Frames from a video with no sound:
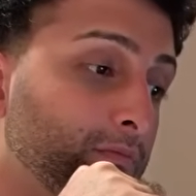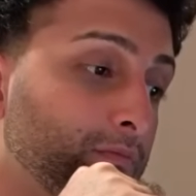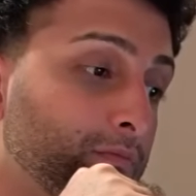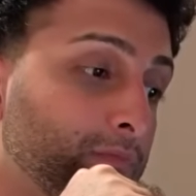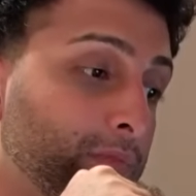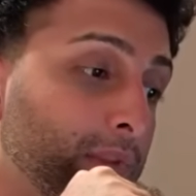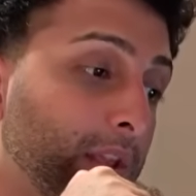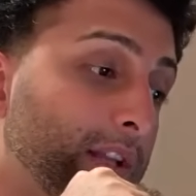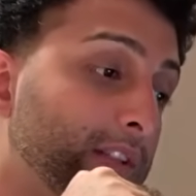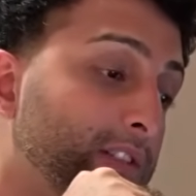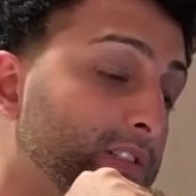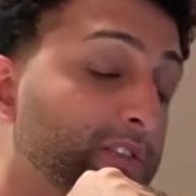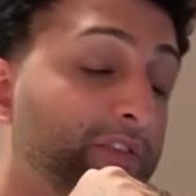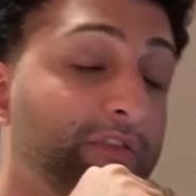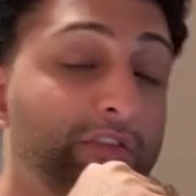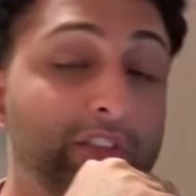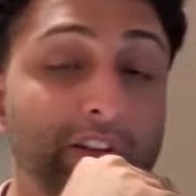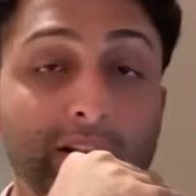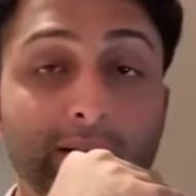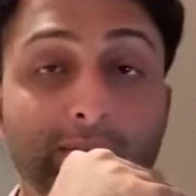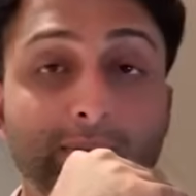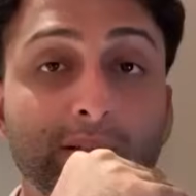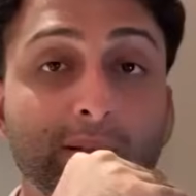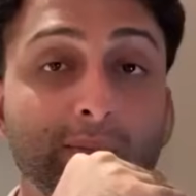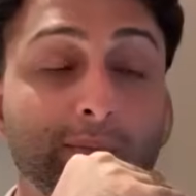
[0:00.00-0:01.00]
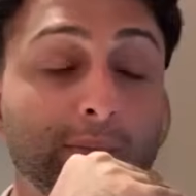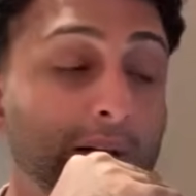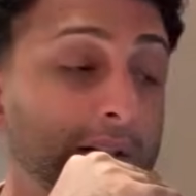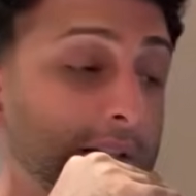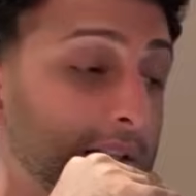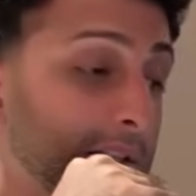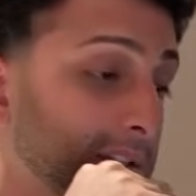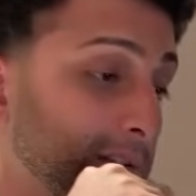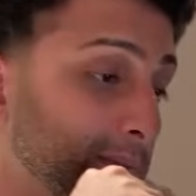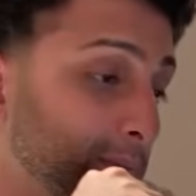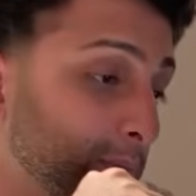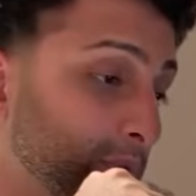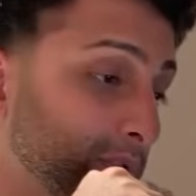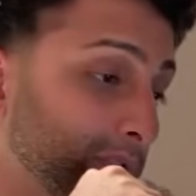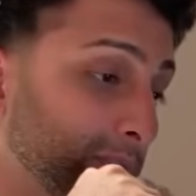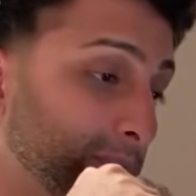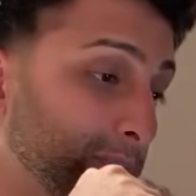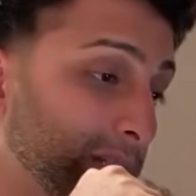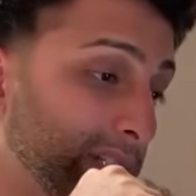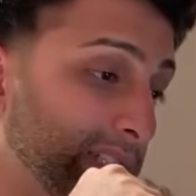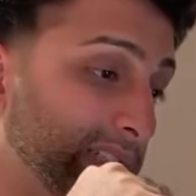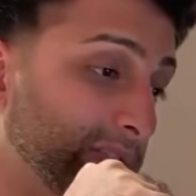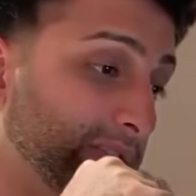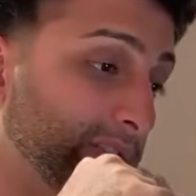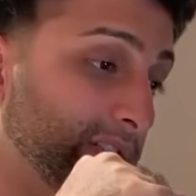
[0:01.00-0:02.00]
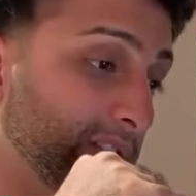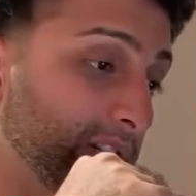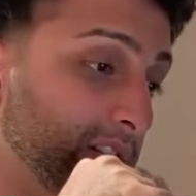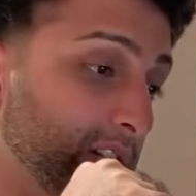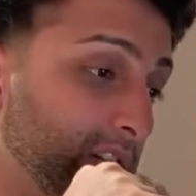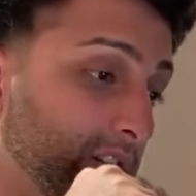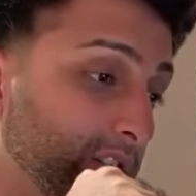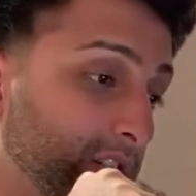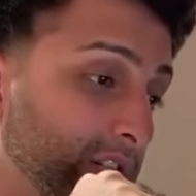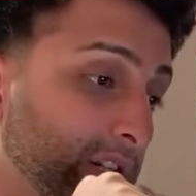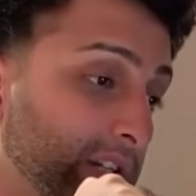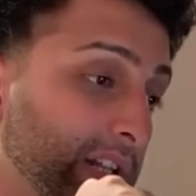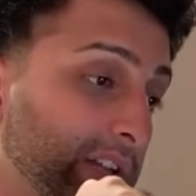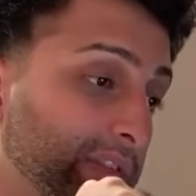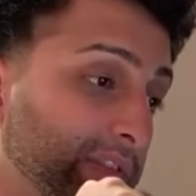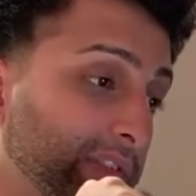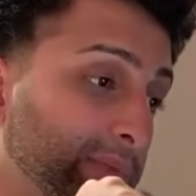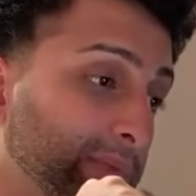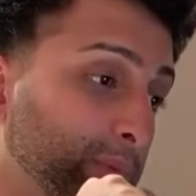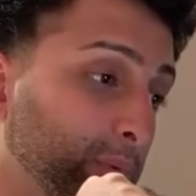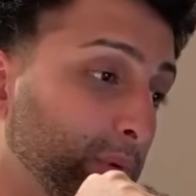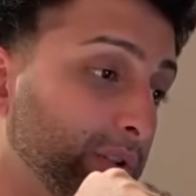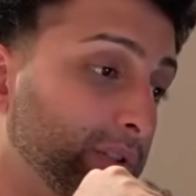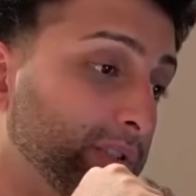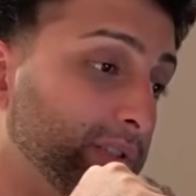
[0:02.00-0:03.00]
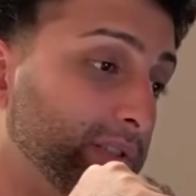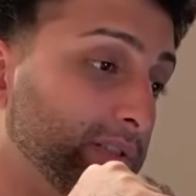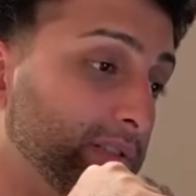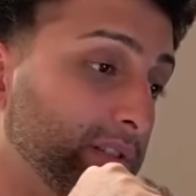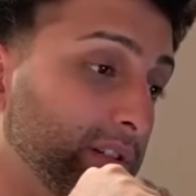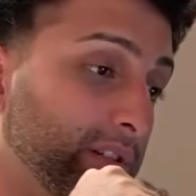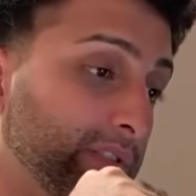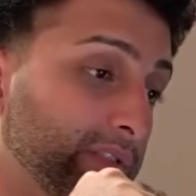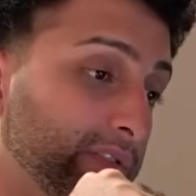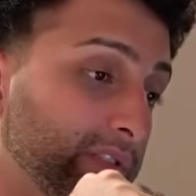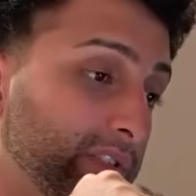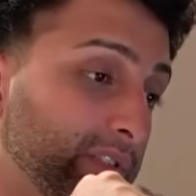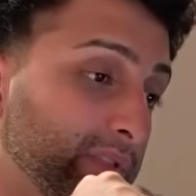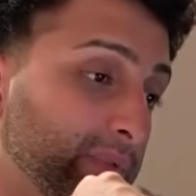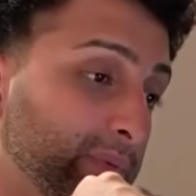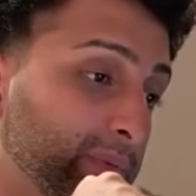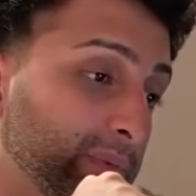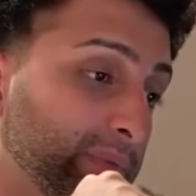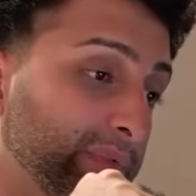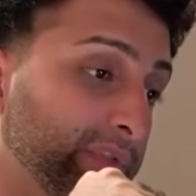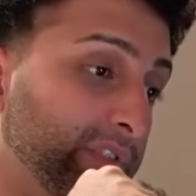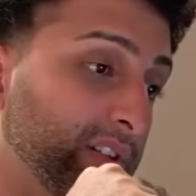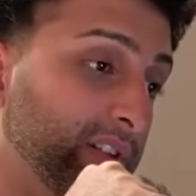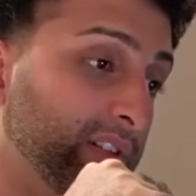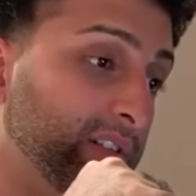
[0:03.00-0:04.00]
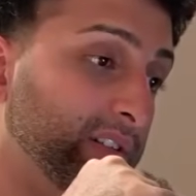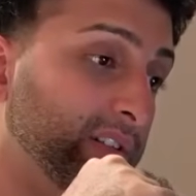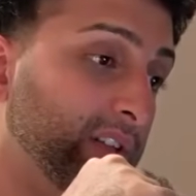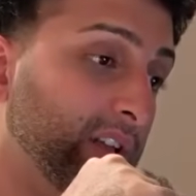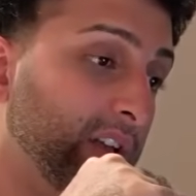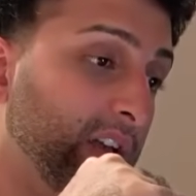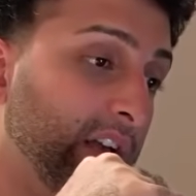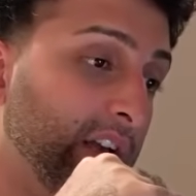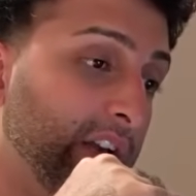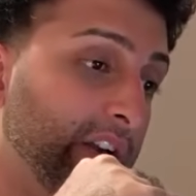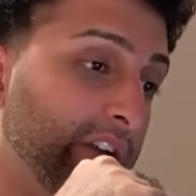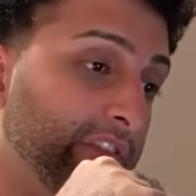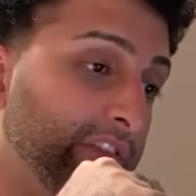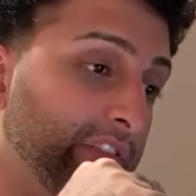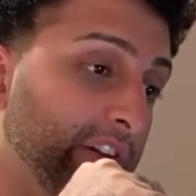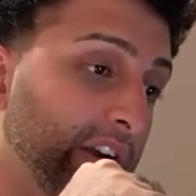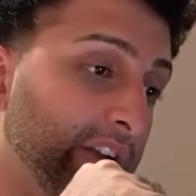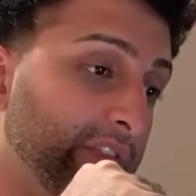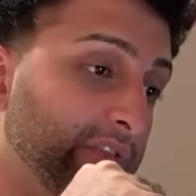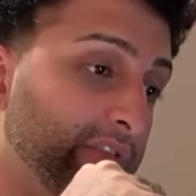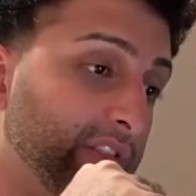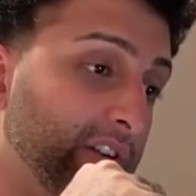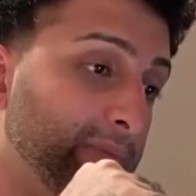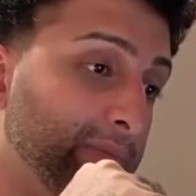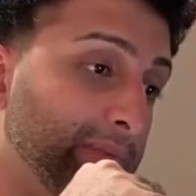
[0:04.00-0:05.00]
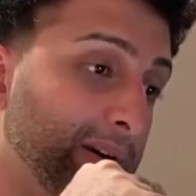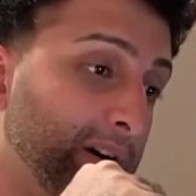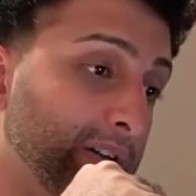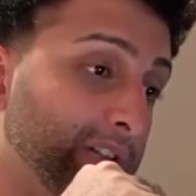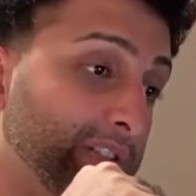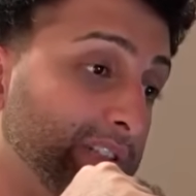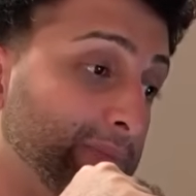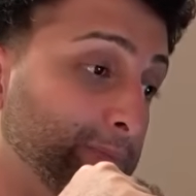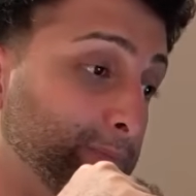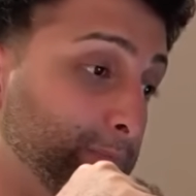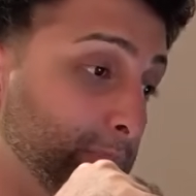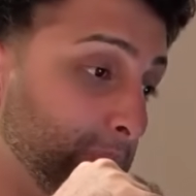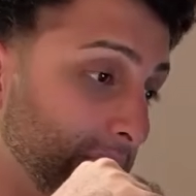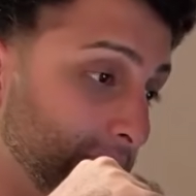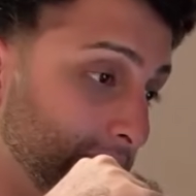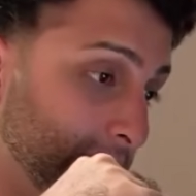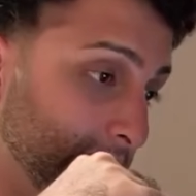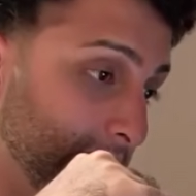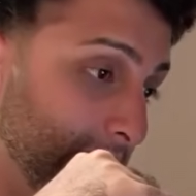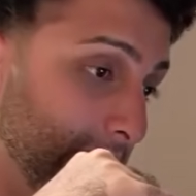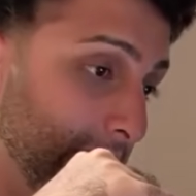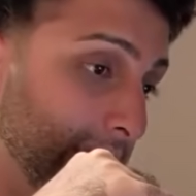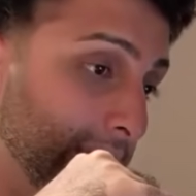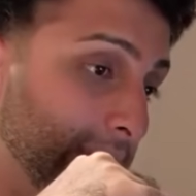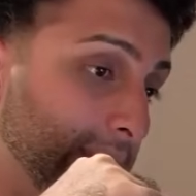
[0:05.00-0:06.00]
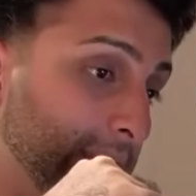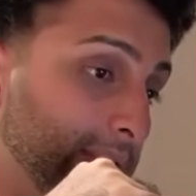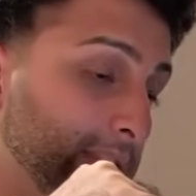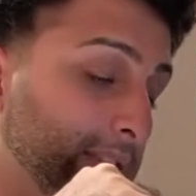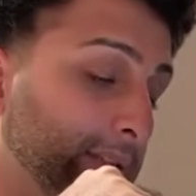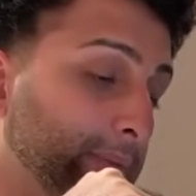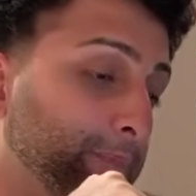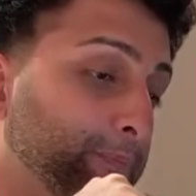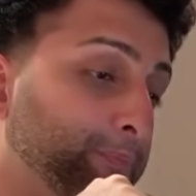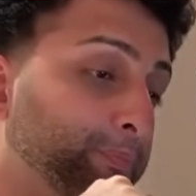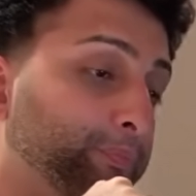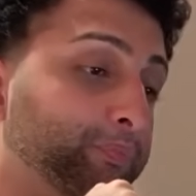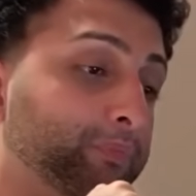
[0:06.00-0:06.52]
next to Phillips and Baclan, the most impressive Green Archer. 11 points, 3 of 3 from the field, 5 rebounds, +8.